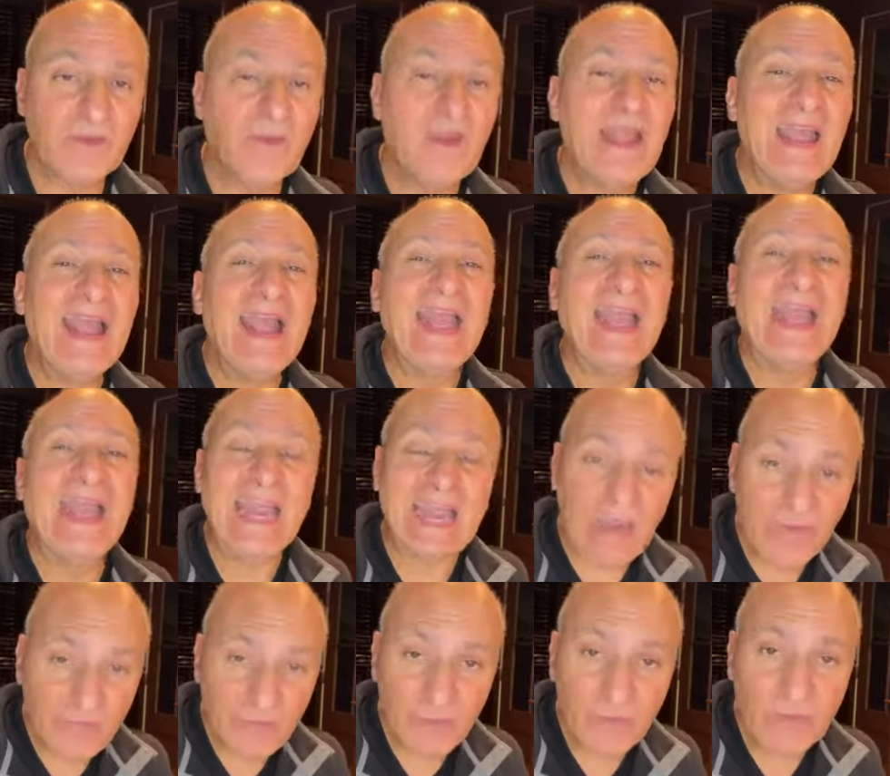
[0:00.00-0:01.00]
So
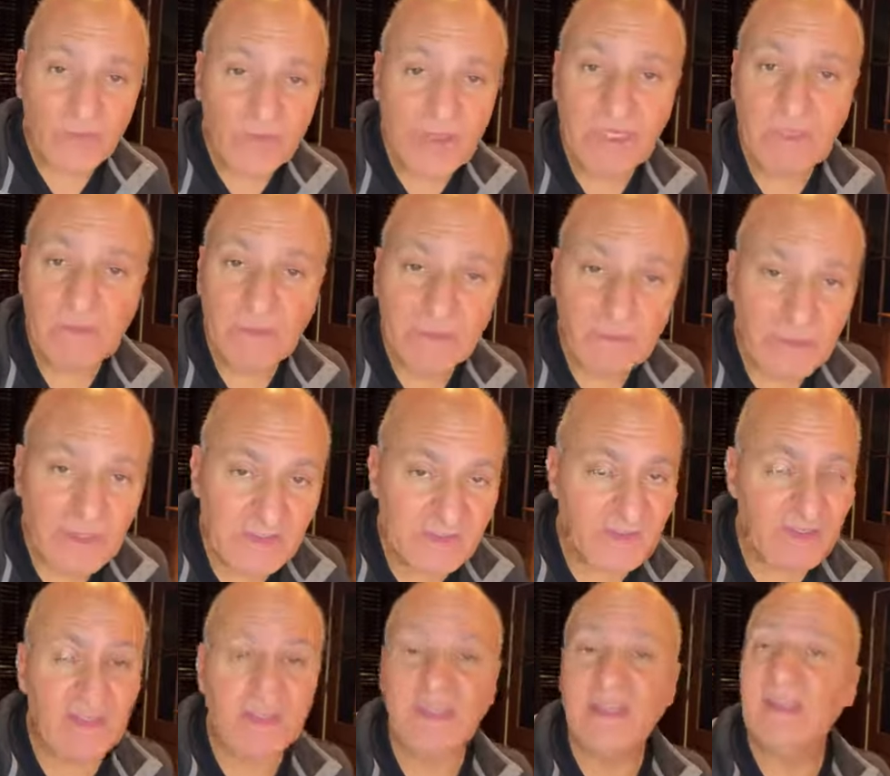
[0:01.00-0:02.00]
everyone's going to be
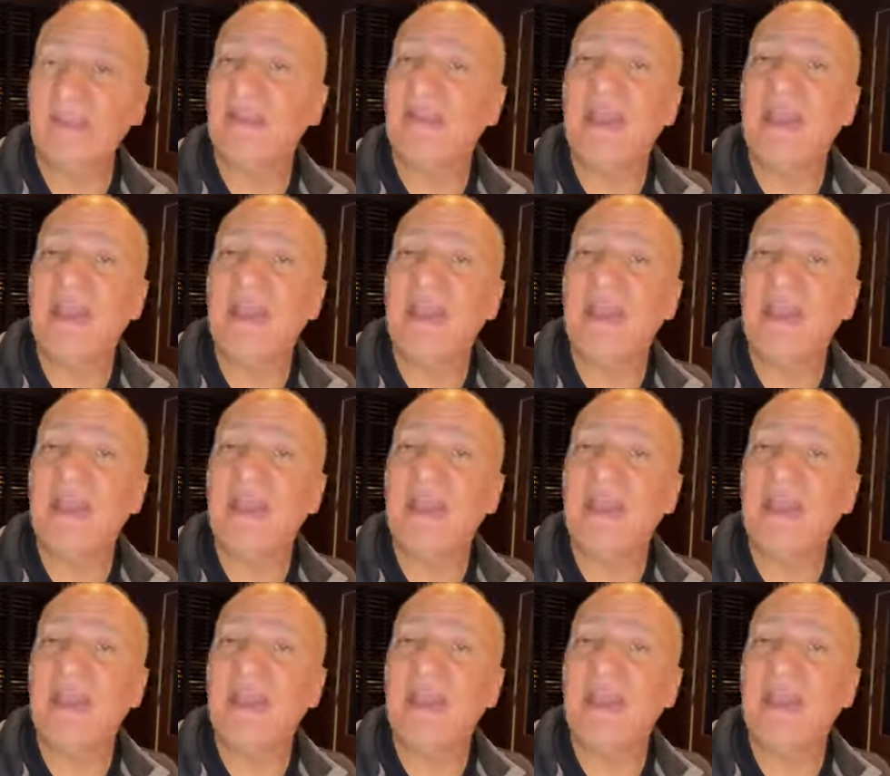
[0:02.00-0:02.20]
busy.